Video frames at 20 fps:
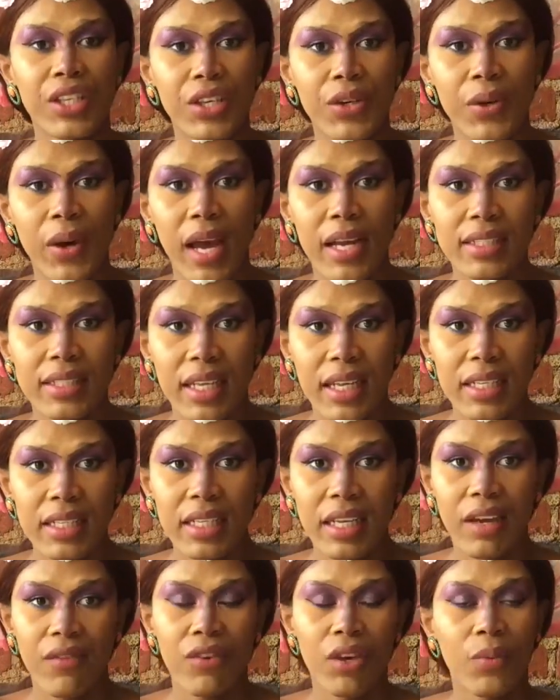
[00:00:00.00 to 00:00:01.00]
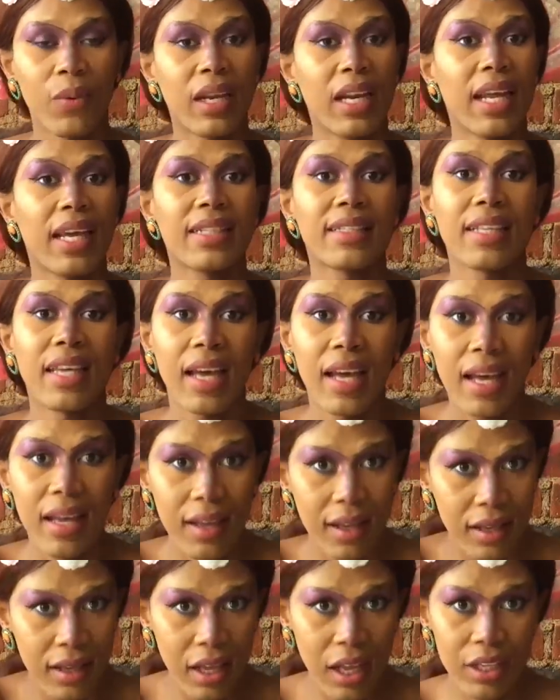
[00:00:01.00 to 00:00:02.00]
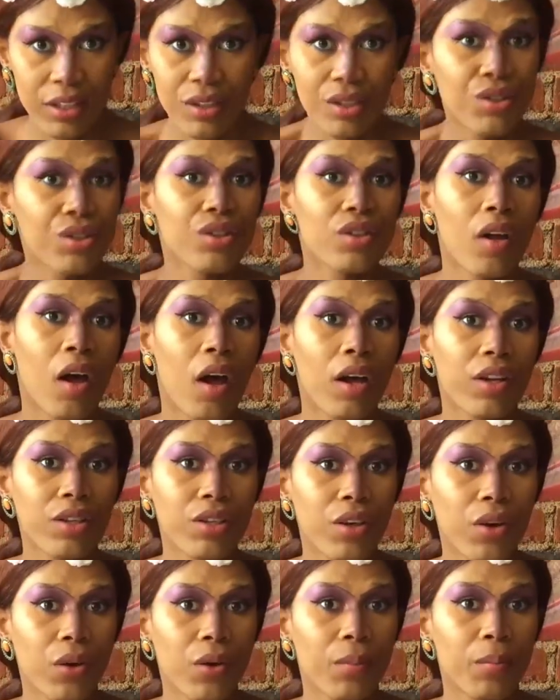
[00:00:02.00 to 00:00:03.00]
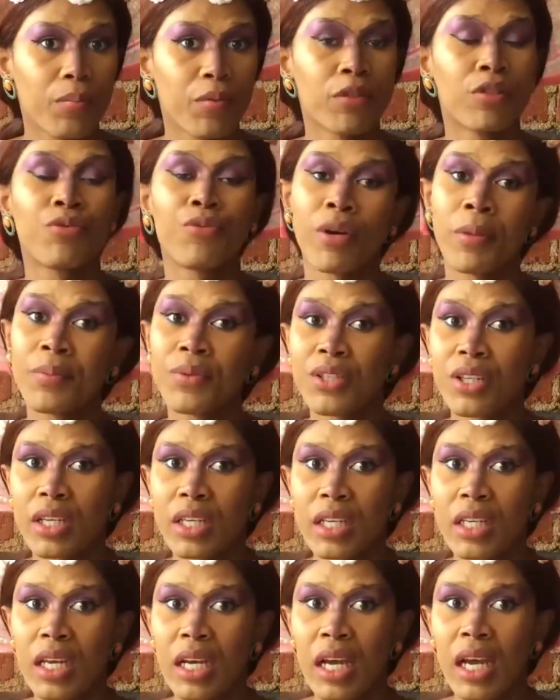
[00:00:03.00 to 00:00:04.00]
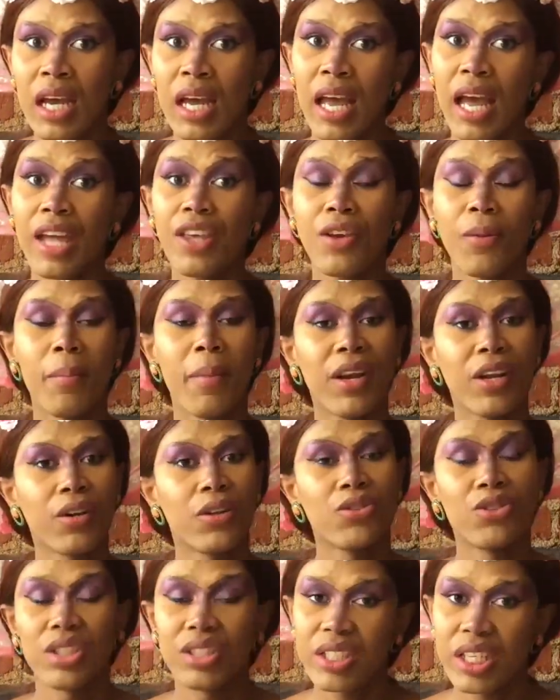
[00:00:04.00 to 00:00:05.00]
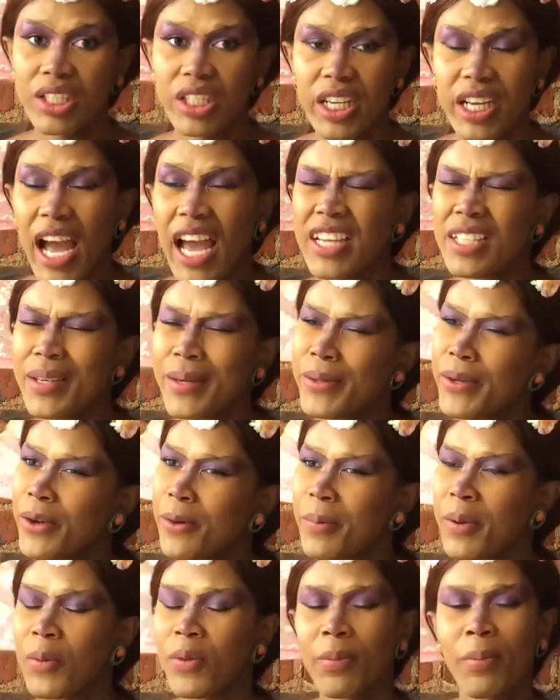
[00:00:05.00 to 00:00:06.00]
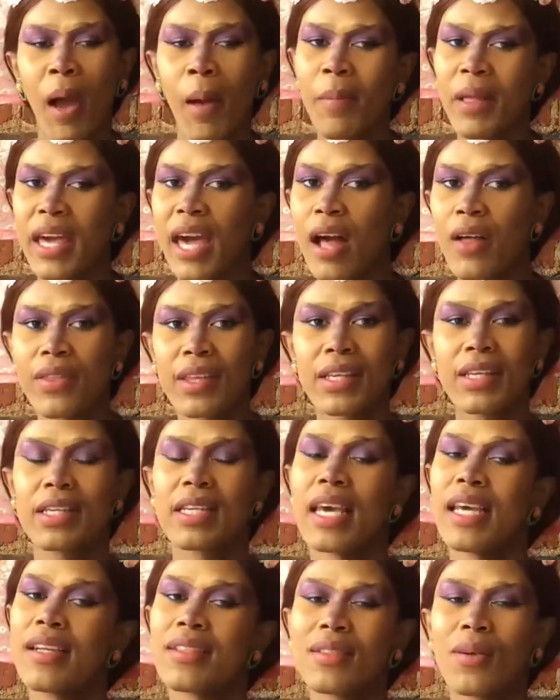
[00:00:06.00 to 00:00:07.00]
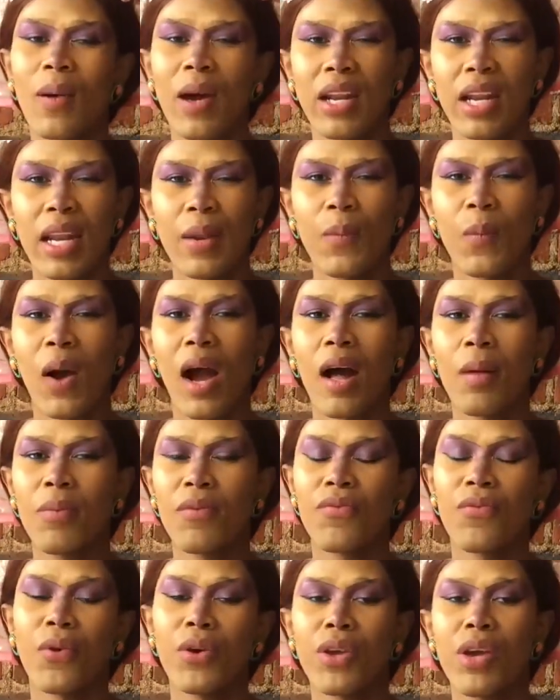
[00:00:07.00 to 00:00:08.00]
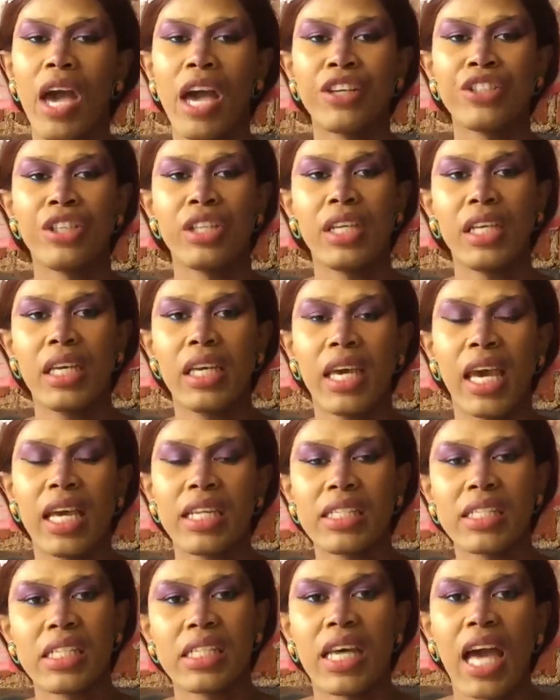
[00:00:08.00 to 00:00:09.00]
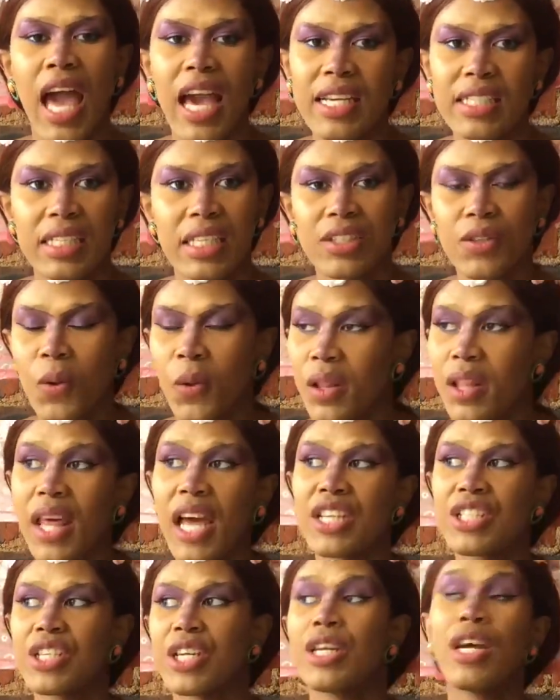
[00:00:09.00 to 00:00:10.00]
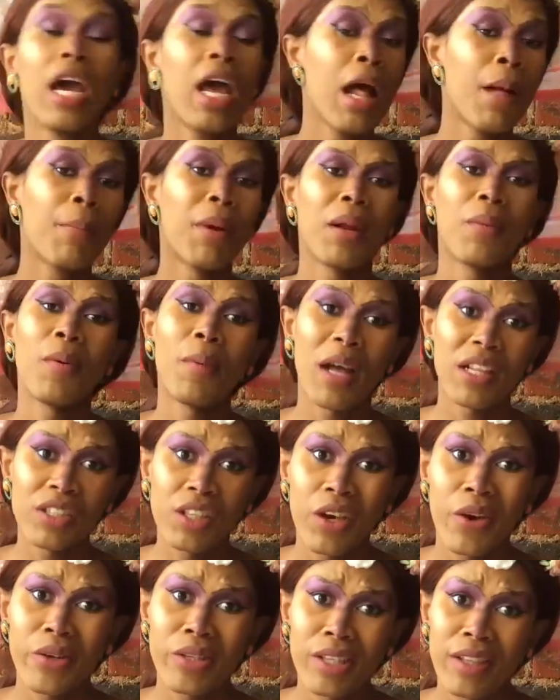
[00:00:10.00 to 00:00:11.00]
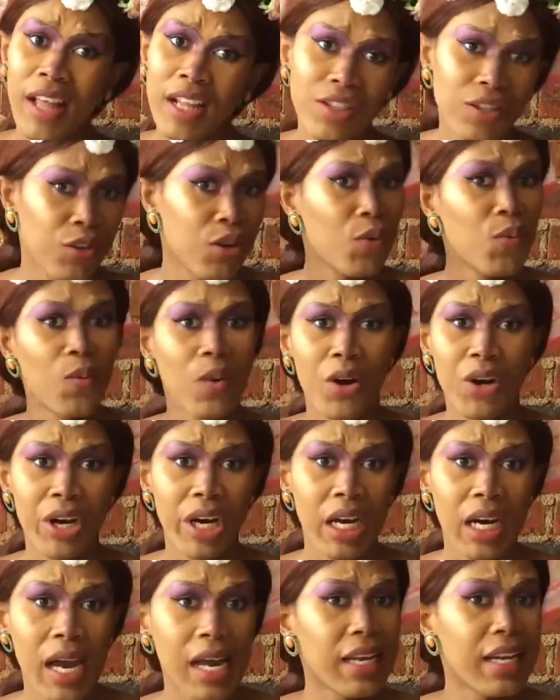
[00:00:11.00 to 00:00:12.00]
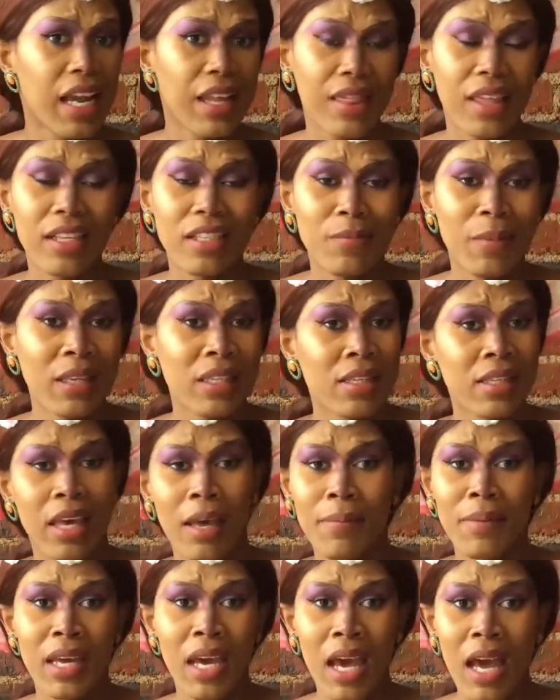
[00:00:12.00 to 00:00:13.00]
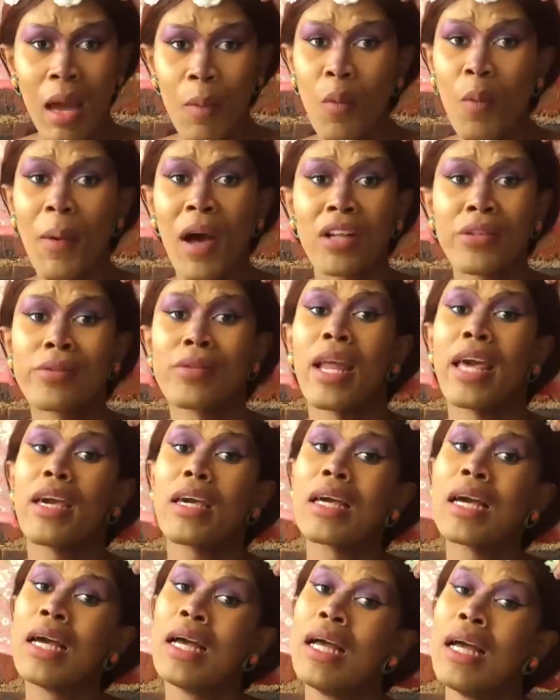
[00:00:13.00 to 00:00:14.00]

you and then give you a letter to start your prescription and your medical transitioning. I don't know, but with public health it takes quite a while before you actually get to access all of that shit. But I'm about to go into that, so don't worry, nothing's being skipped here. I'm about to like